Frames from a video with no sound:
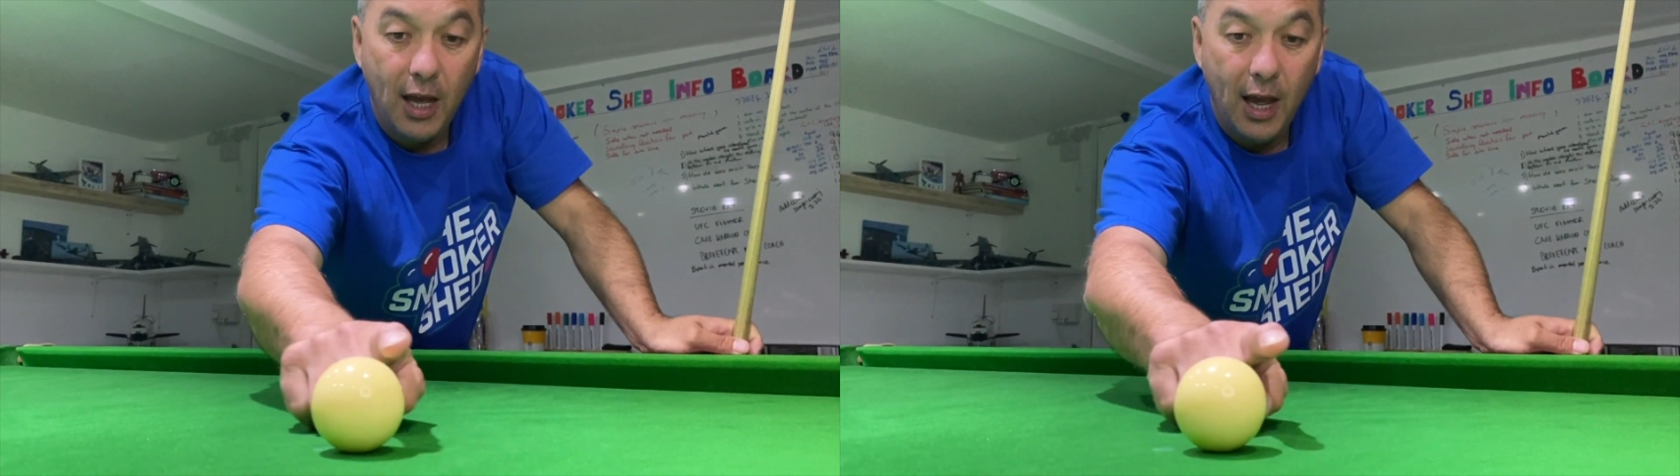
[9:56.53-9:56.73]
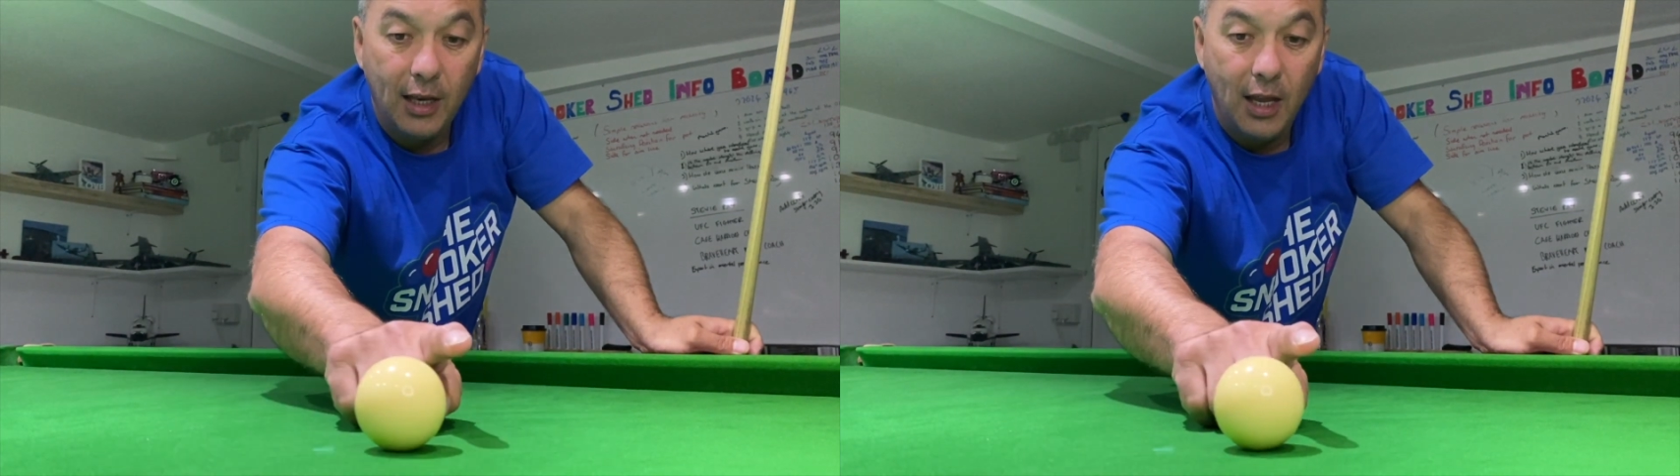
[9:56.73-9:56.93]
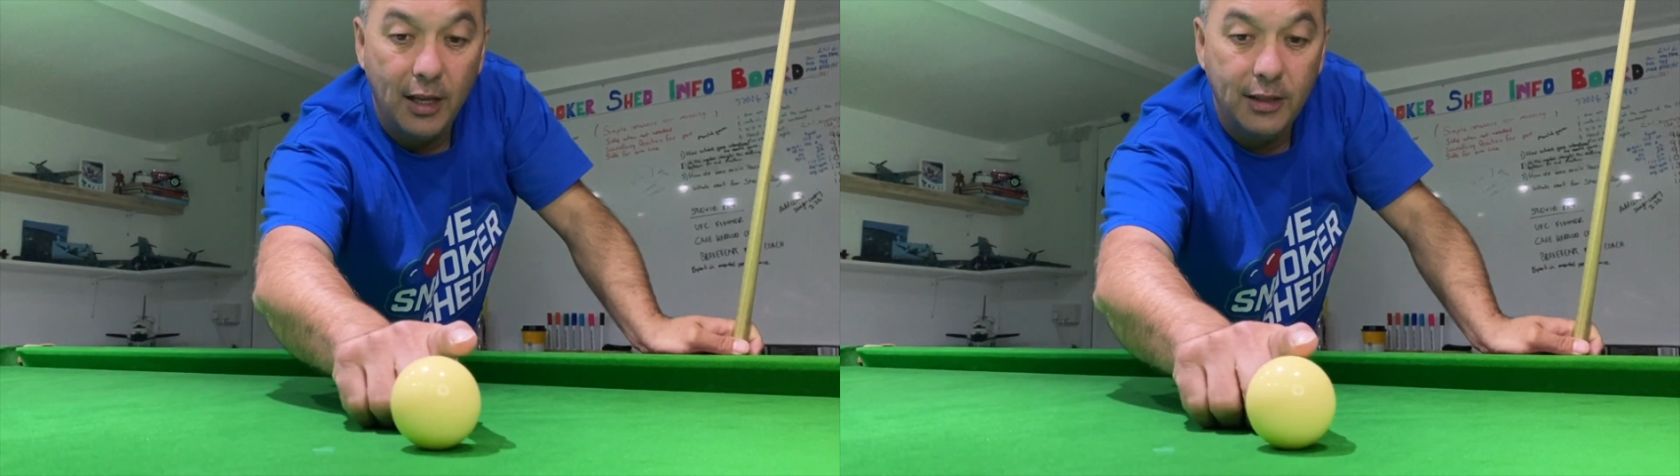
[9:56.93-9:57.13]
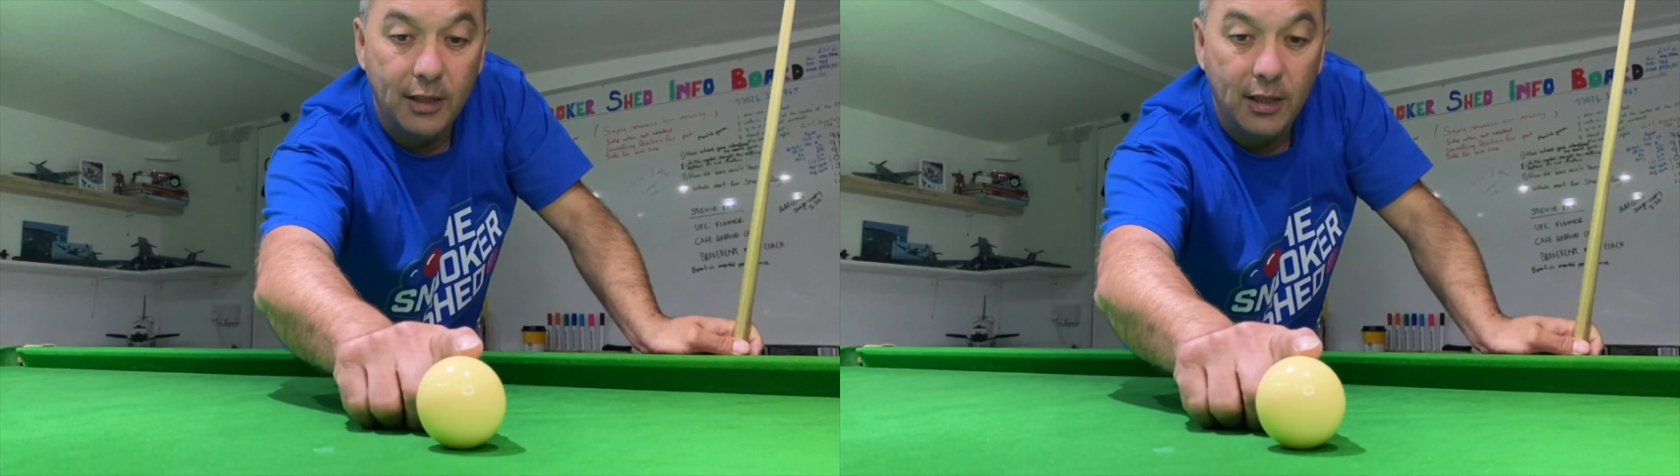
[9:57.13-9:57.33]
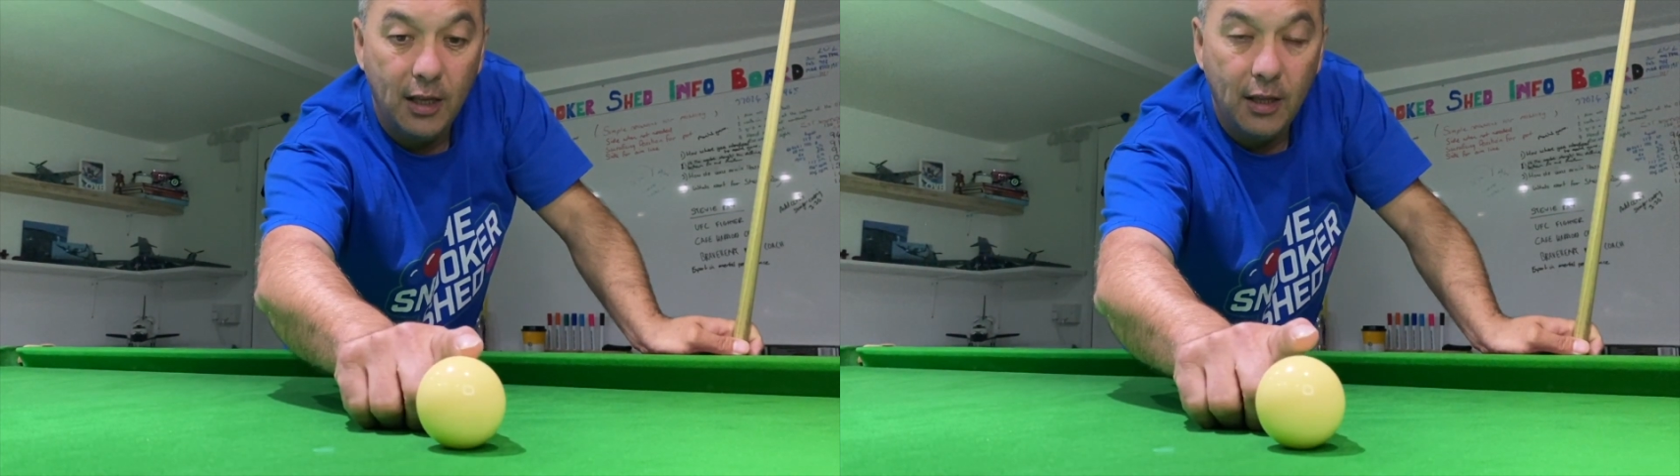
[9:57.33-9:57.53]
it
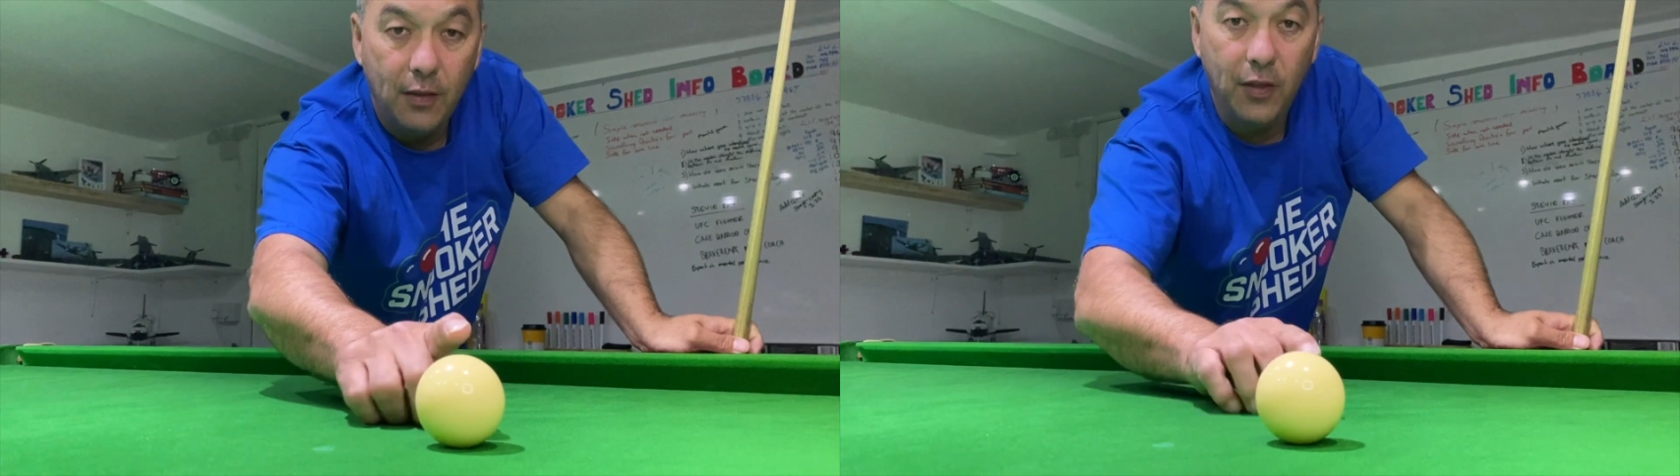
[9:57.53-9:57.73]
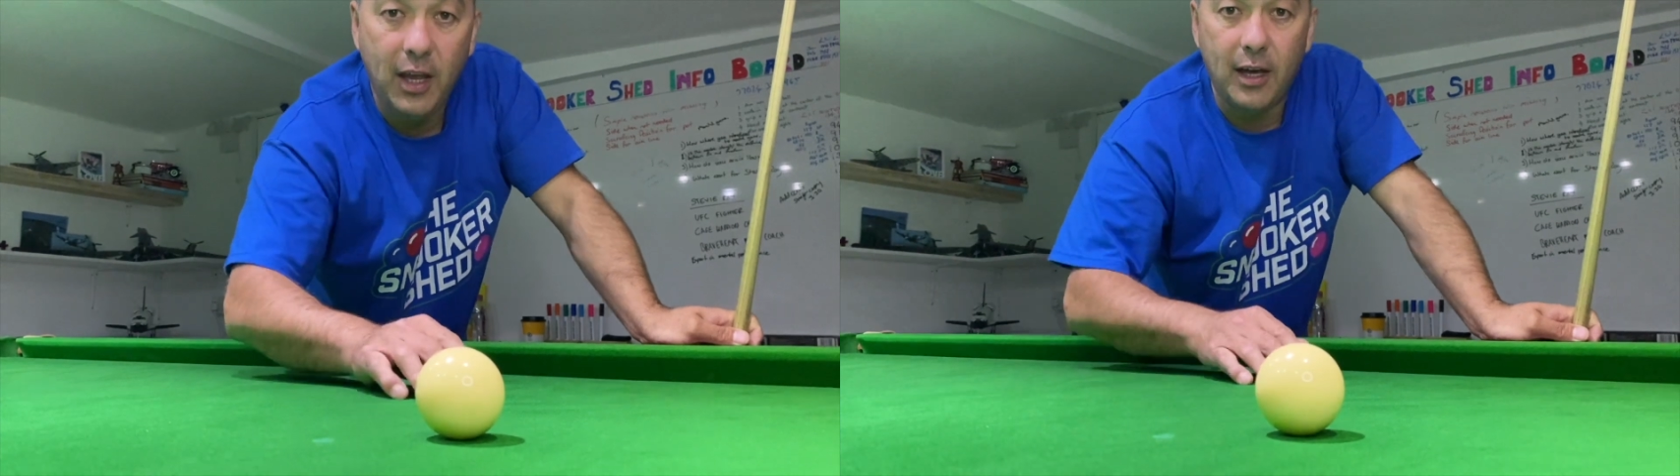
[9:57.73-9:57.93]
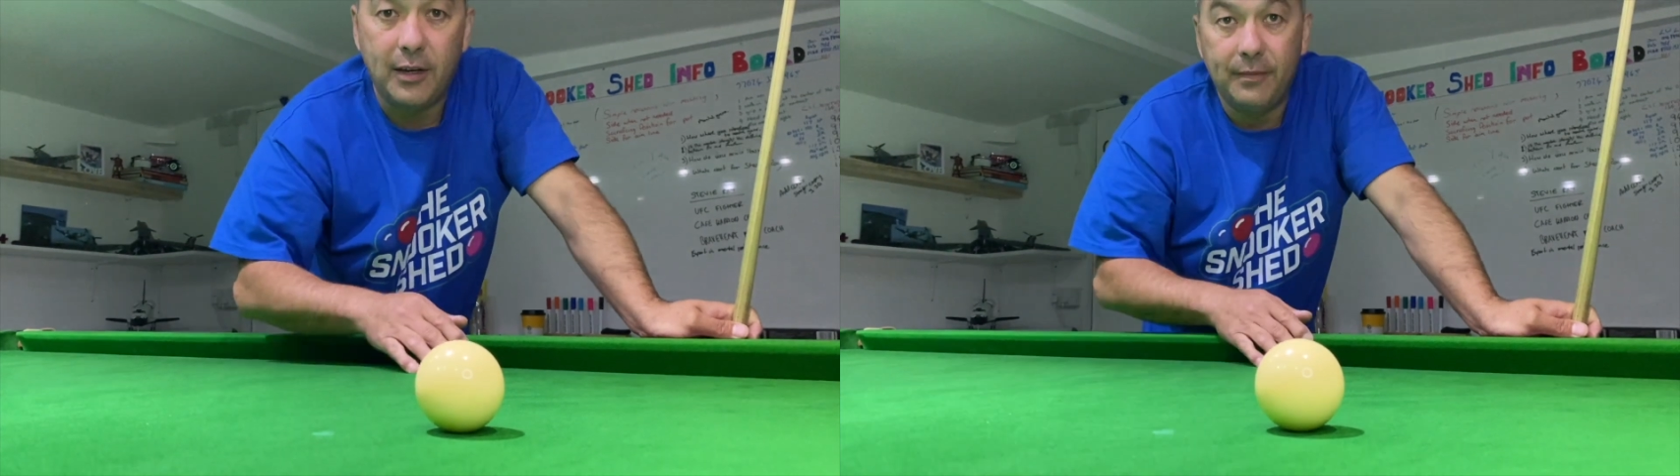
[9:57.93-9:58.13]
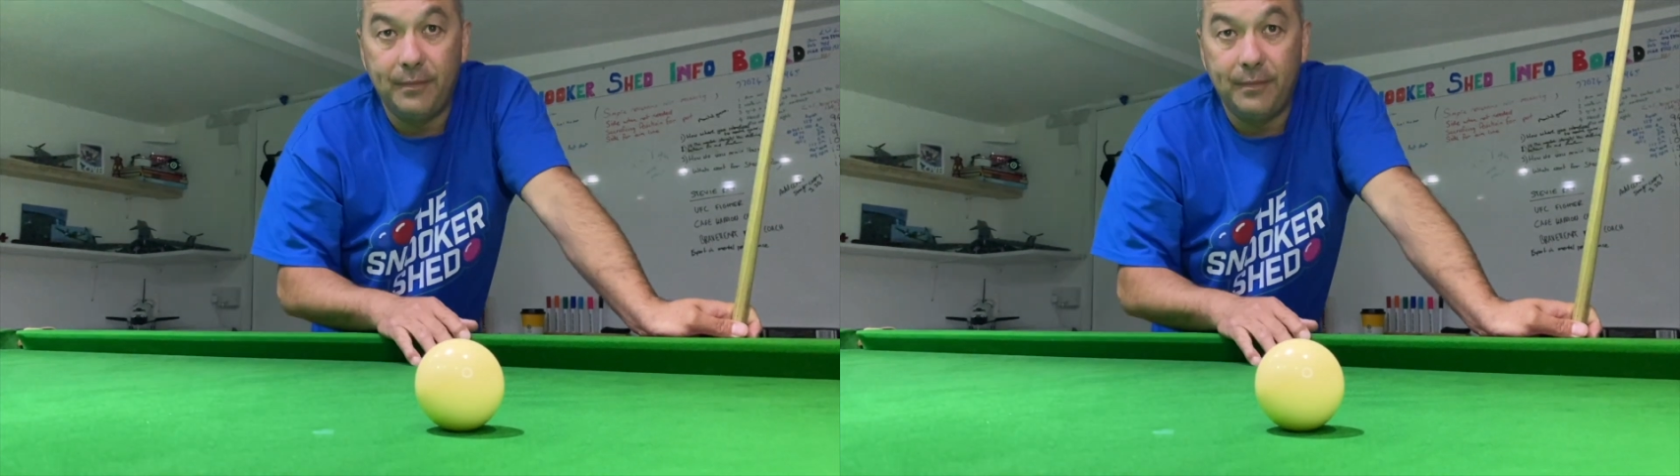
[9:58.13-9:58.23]
landed there.